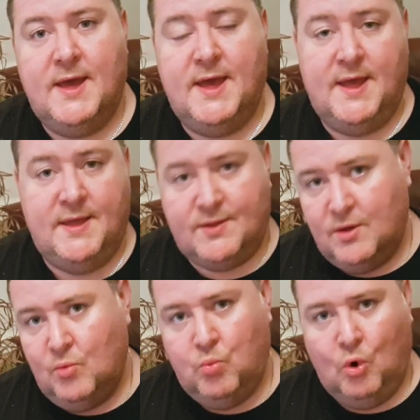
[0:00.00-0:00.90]
is
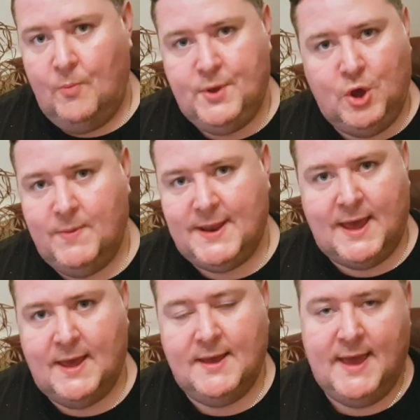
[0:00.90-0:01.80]
warm humid
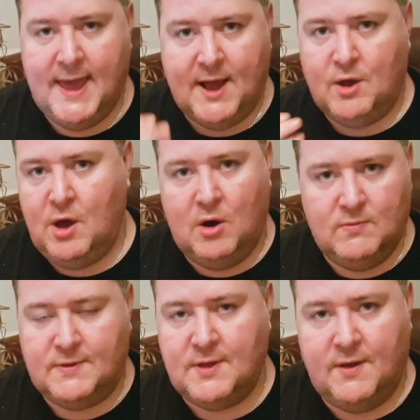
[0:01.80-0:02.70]
air hitting a
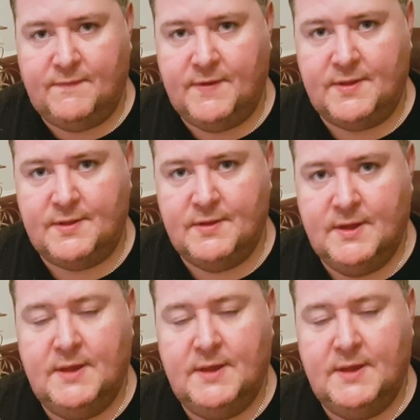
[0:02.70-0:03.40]
cold surface.